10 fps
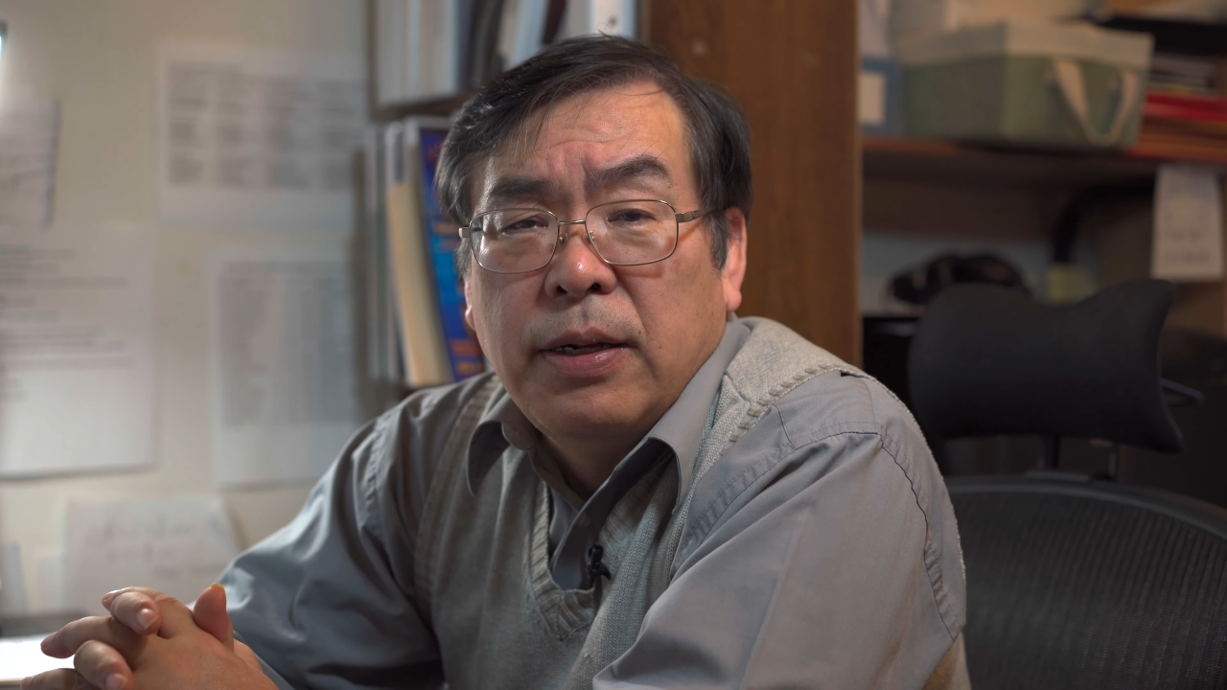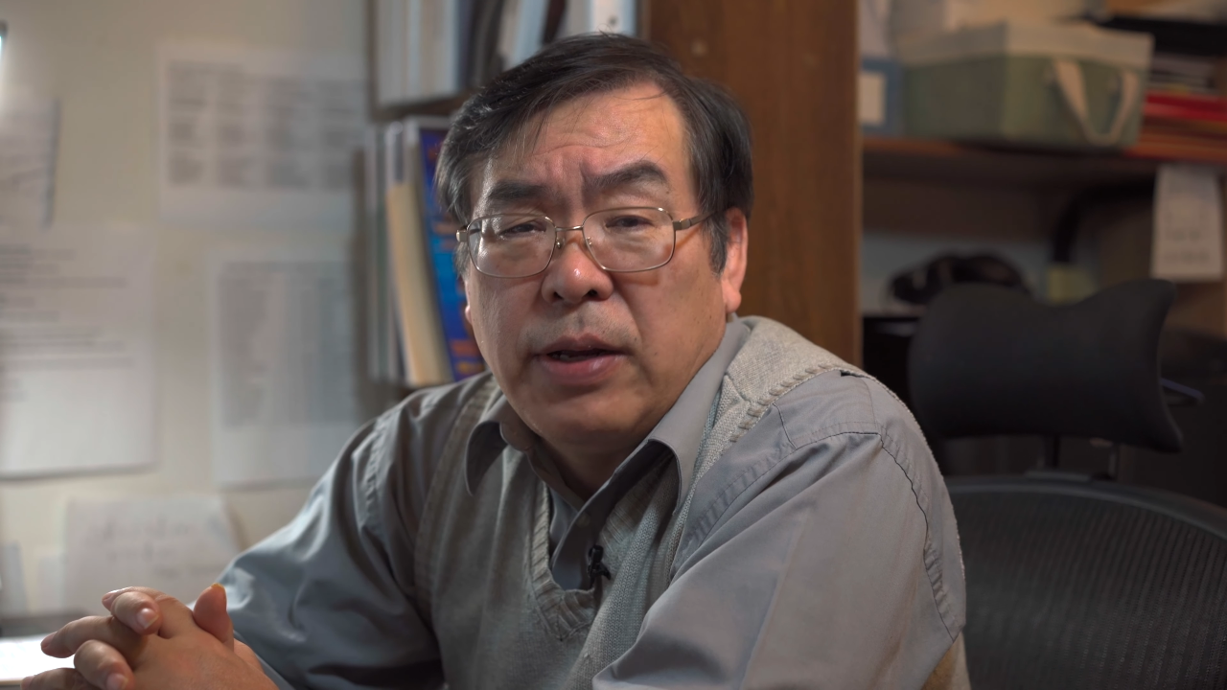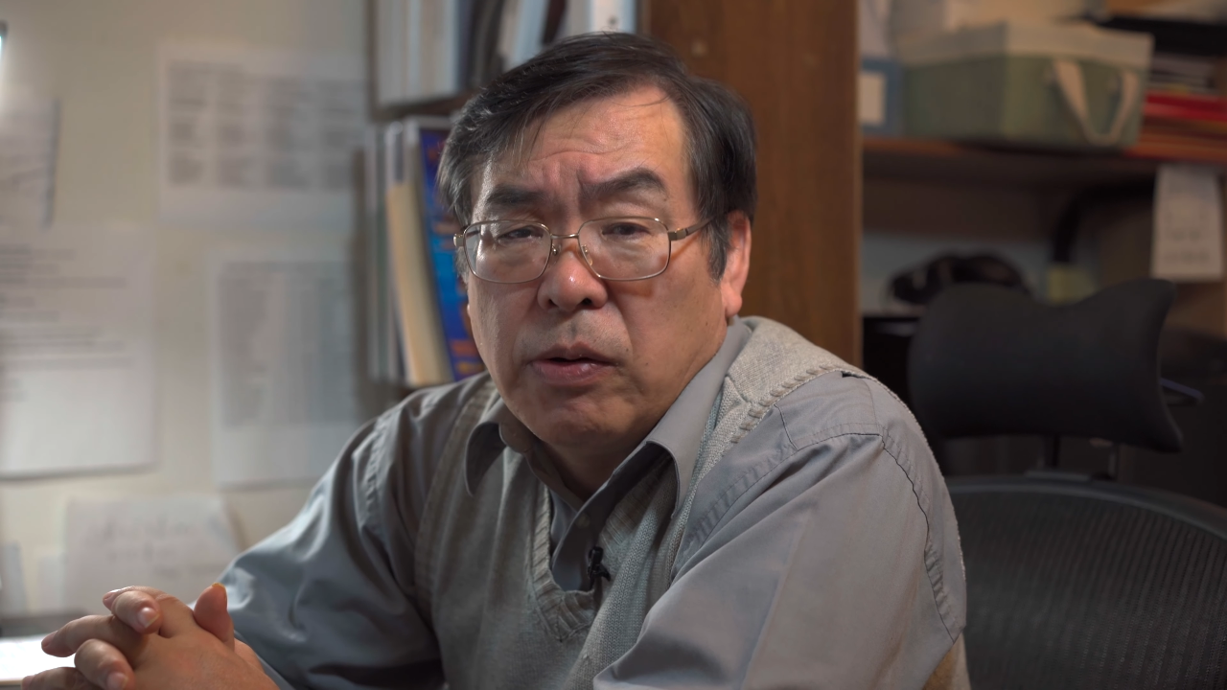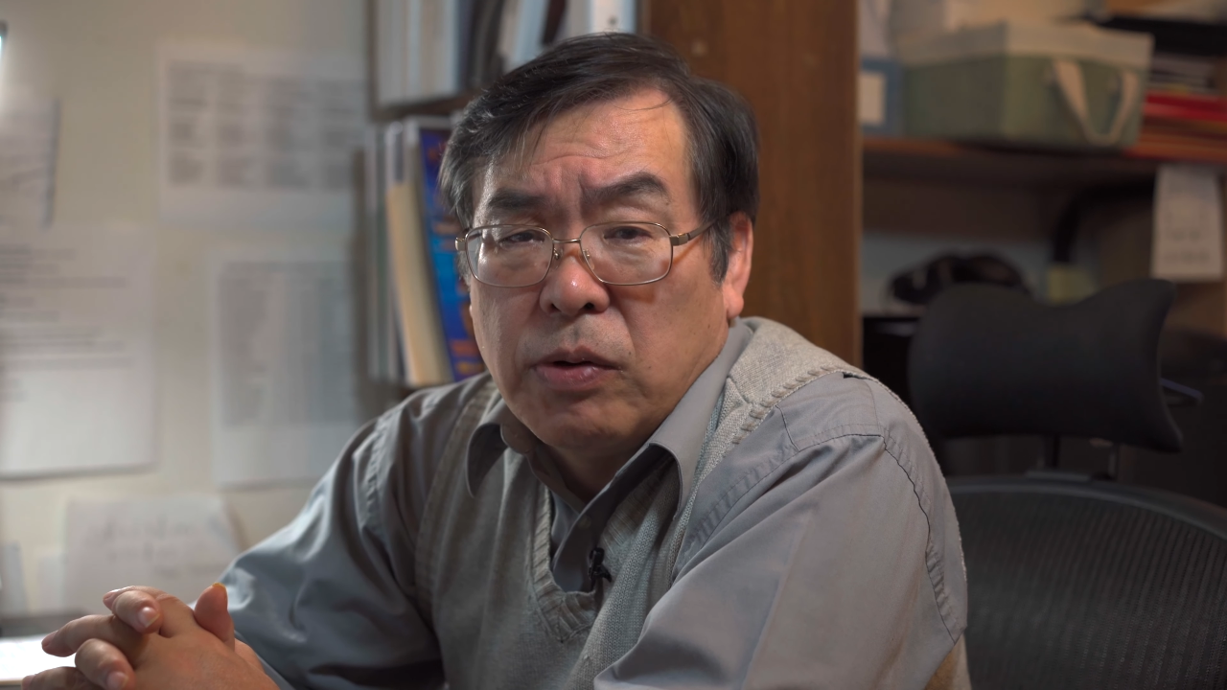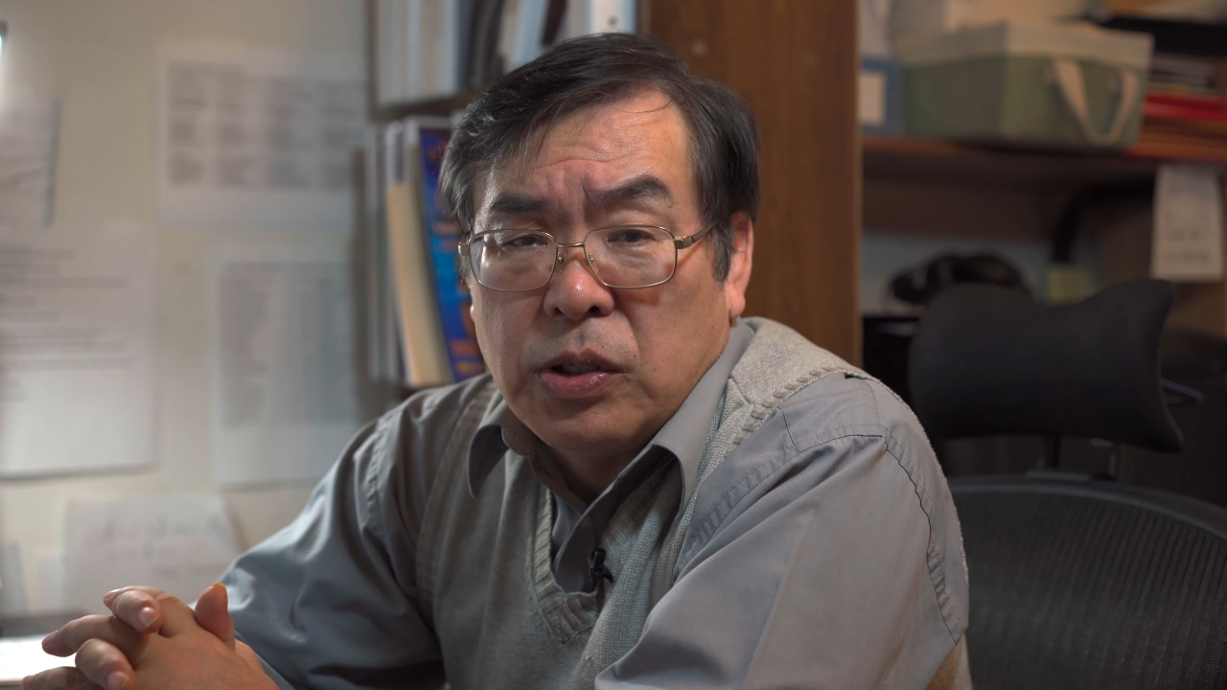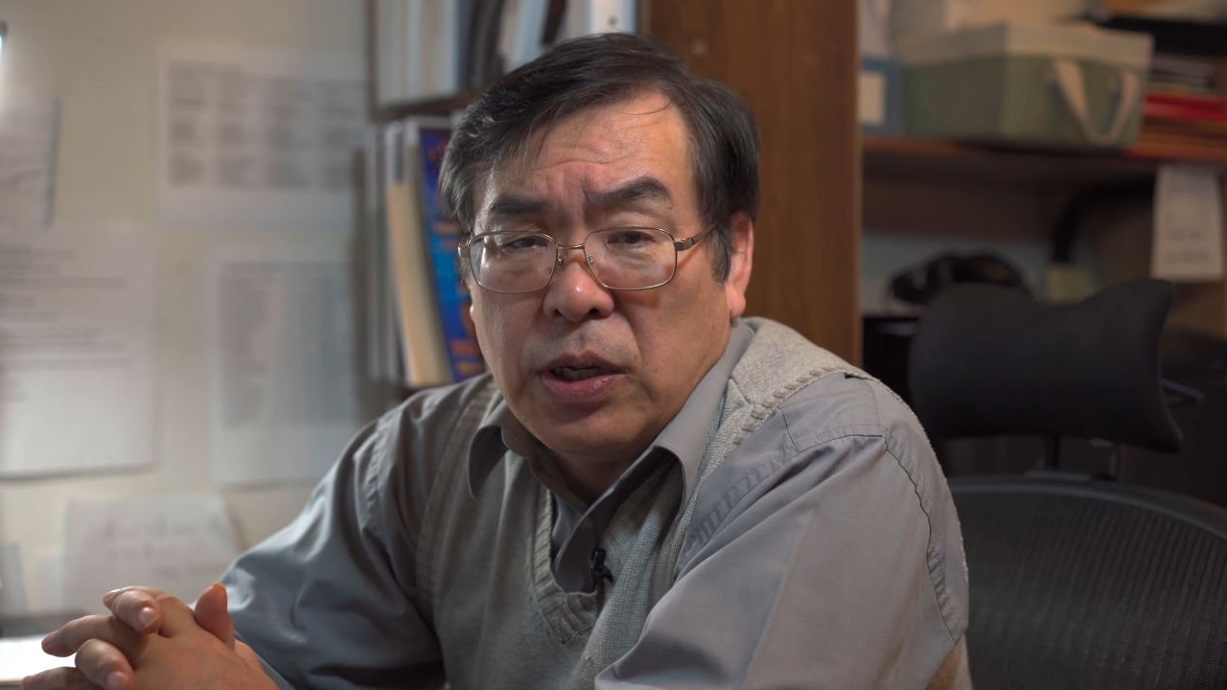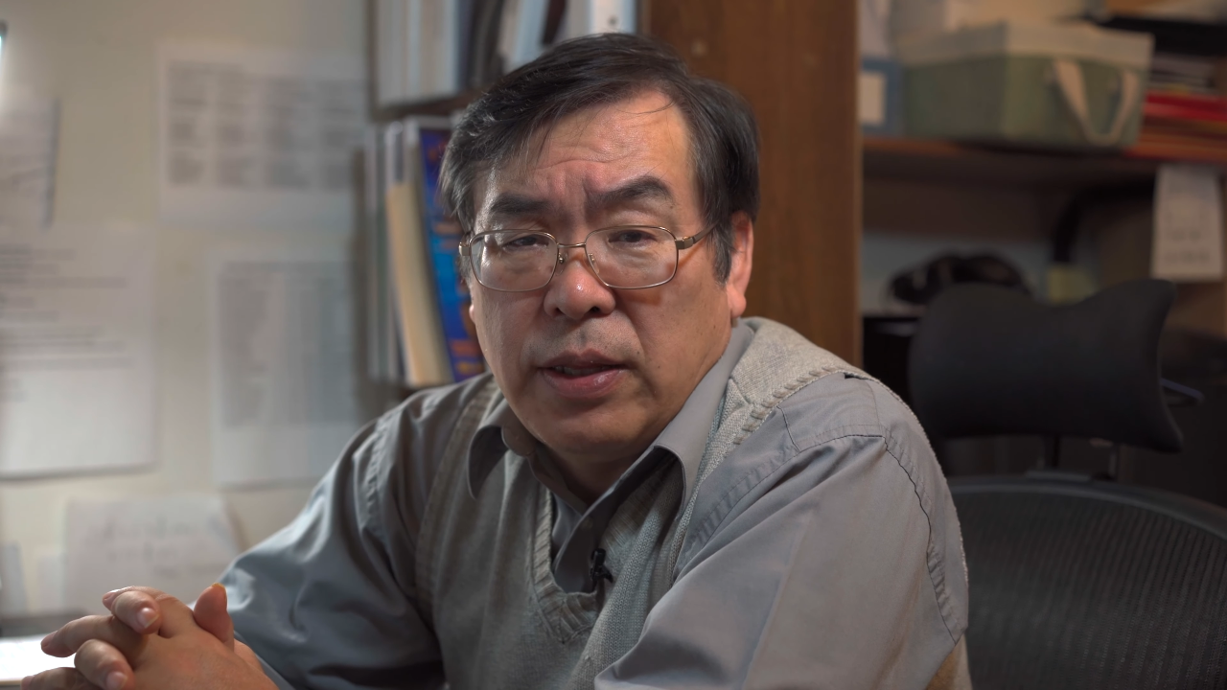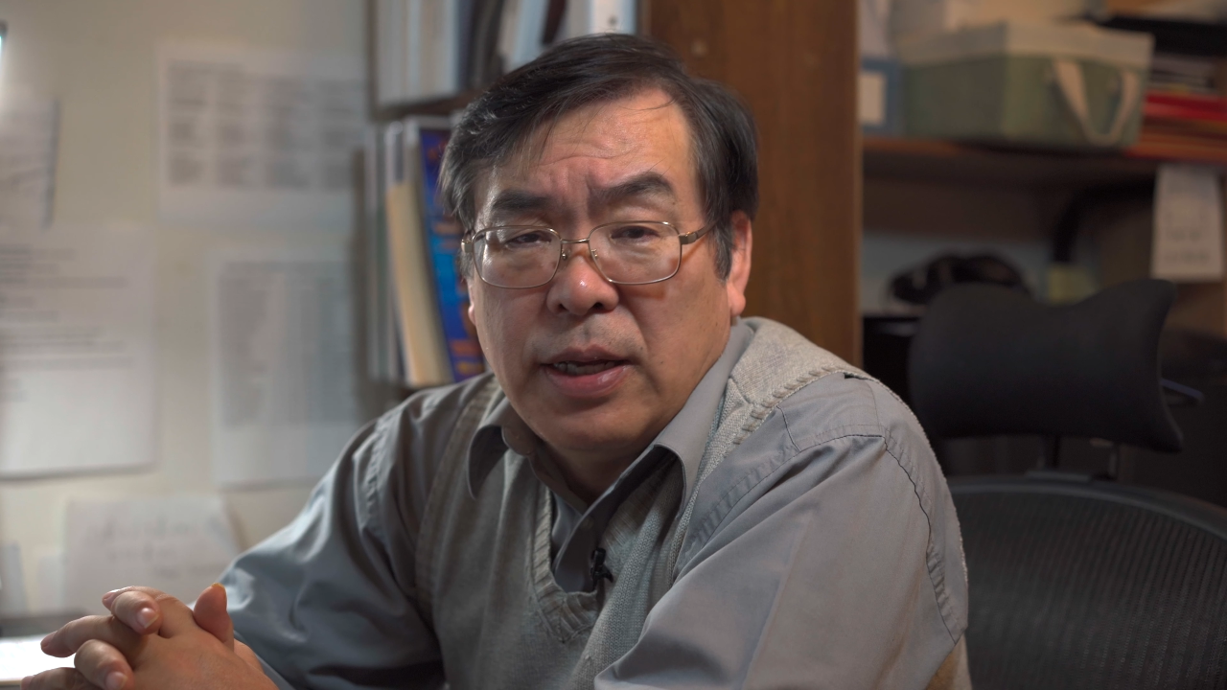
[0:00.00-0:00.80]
real estate,